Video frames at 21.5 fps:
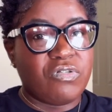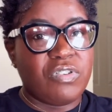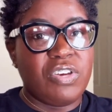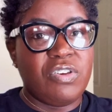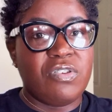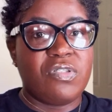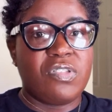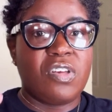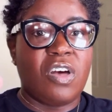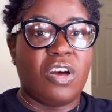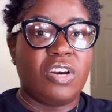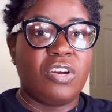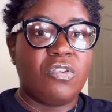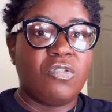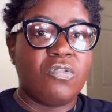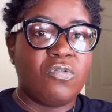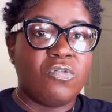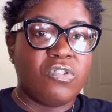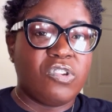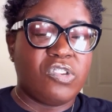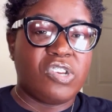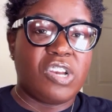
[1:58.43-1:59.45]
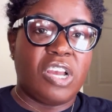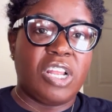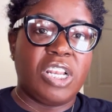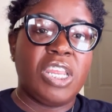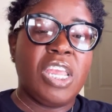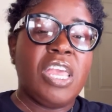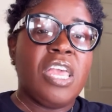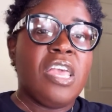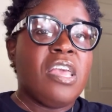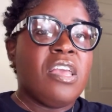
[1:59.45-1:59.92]
You saw the ocean,
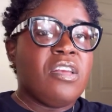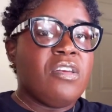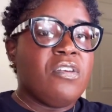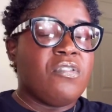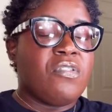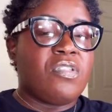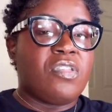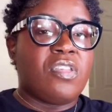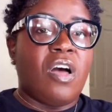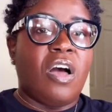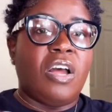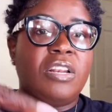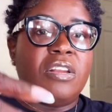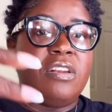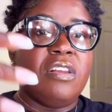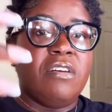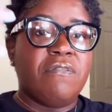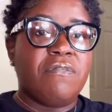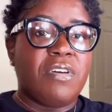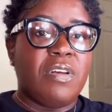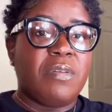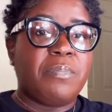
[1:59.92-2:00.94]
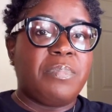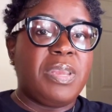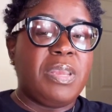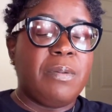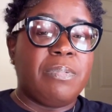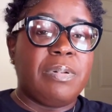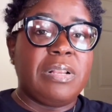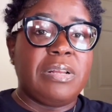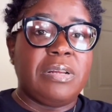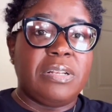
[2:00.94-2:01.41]
you saw the different
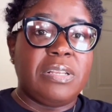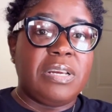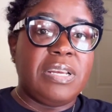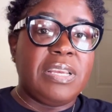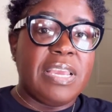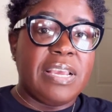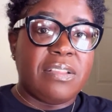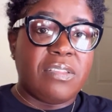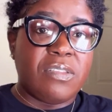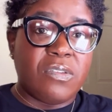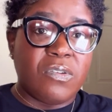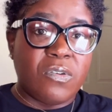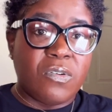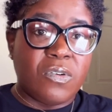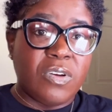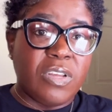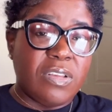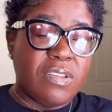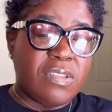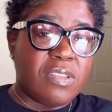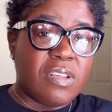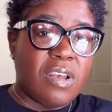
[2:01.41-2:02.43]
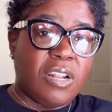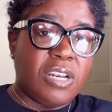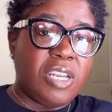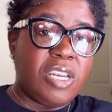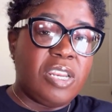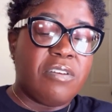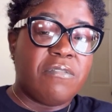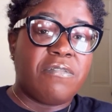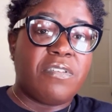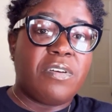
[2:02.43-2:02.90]
people in the ghetto, you saw the
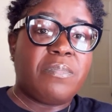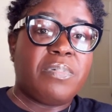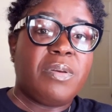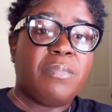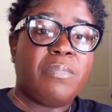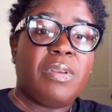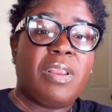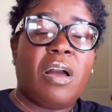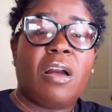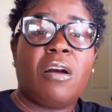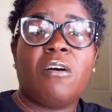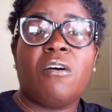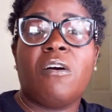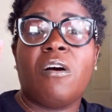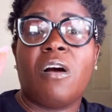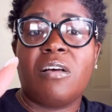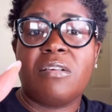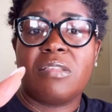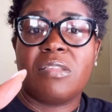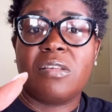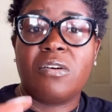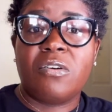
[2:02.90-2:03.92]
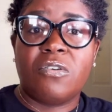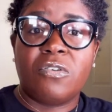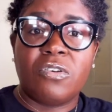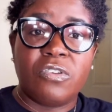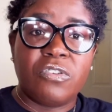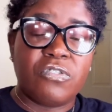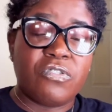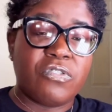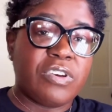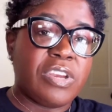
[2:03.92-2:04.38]
different people across the
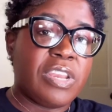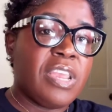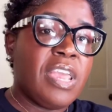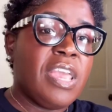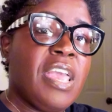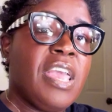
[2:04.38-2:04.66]
country.